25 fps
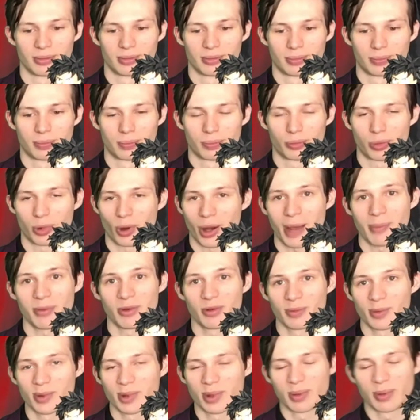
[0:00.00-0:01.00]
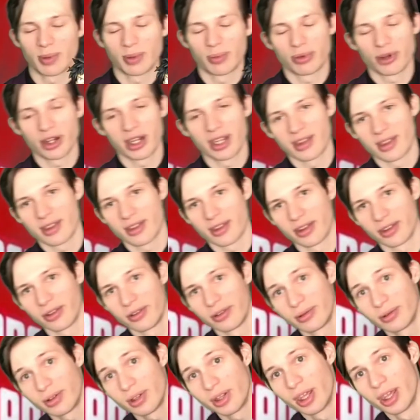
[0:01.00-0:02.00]
probably be pretty soon.
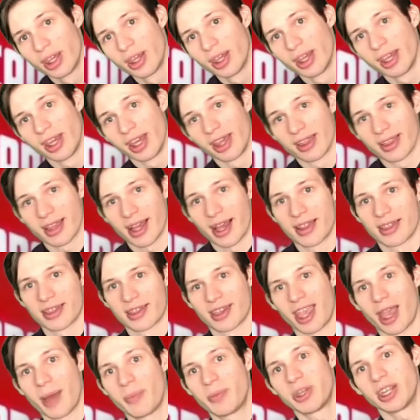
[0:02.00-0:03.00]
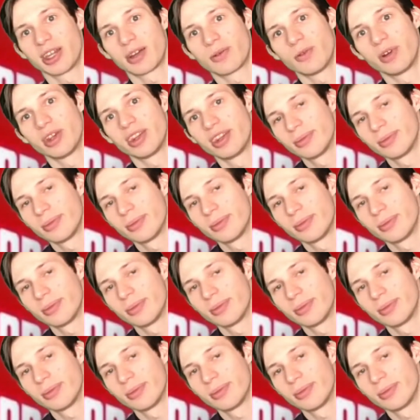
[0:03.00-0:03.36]
He's got Skeptic with him,